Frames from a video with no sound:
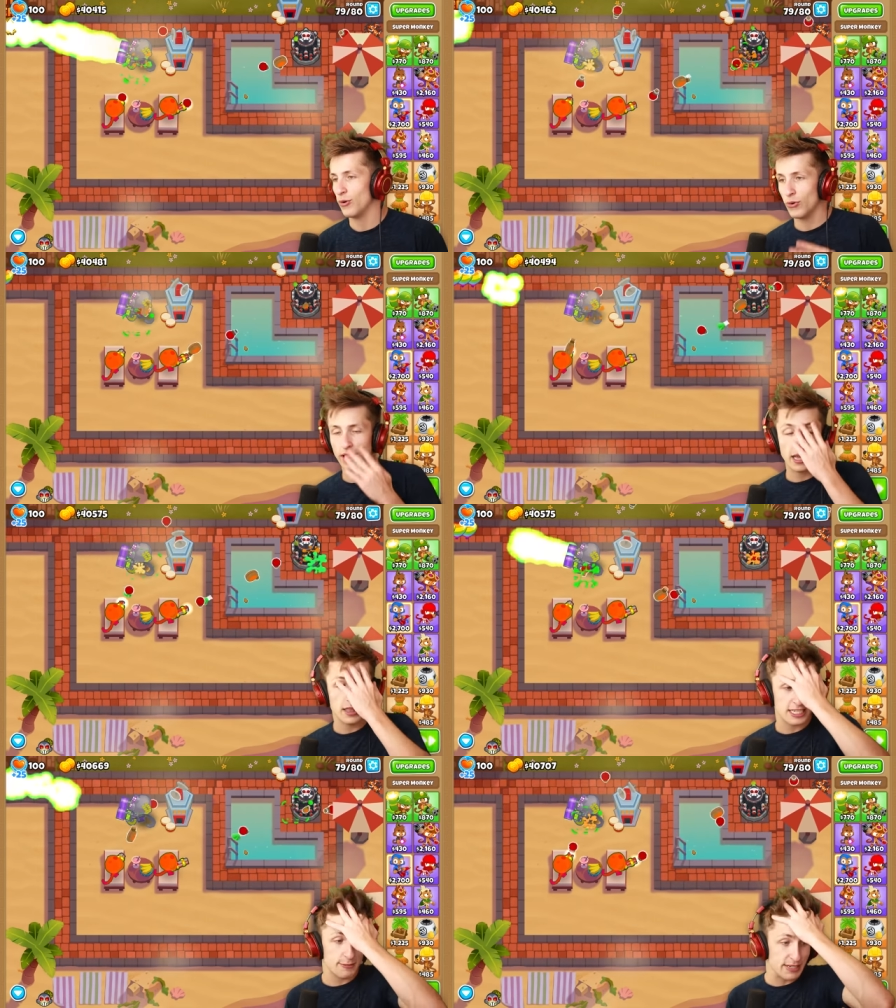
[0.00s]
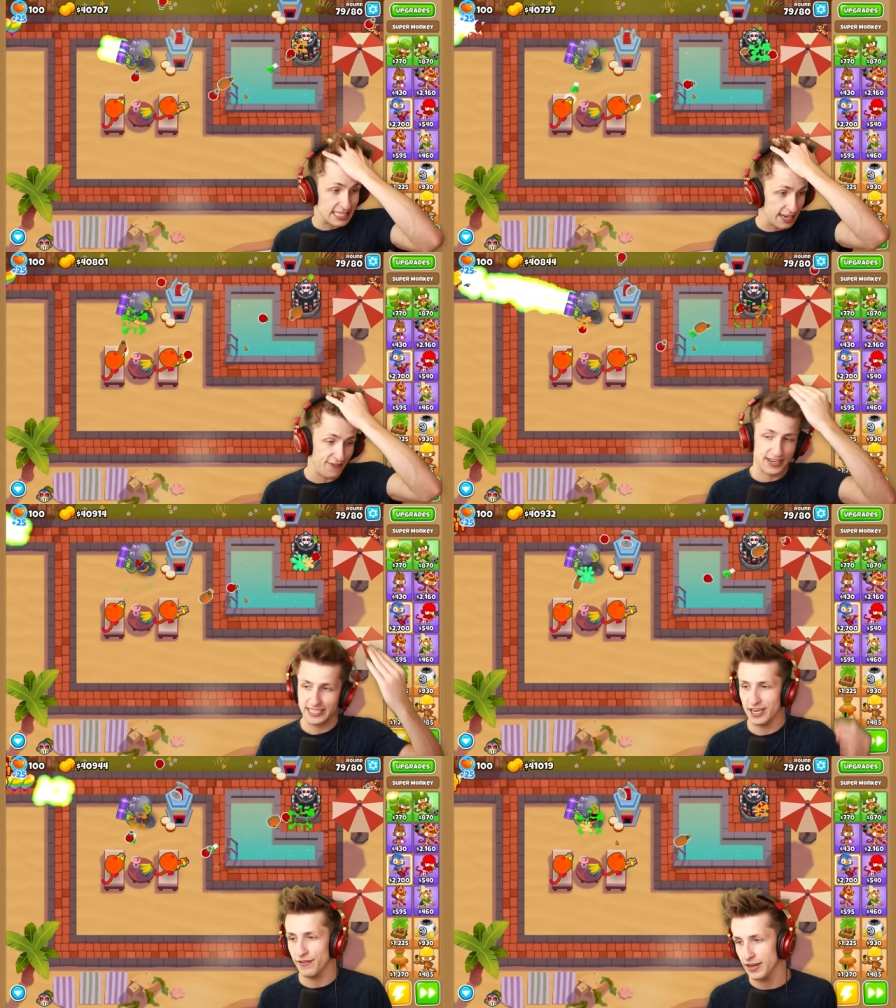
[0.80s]
Or, like, the
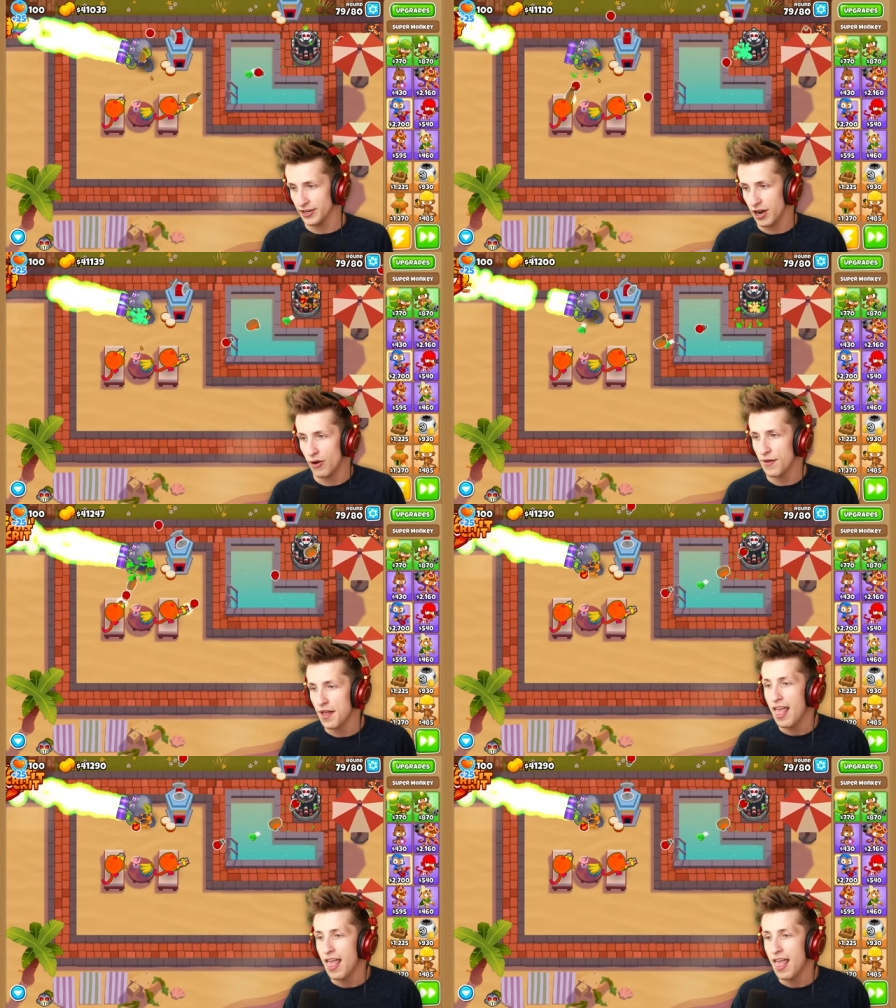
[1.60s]
specifics of it, you know?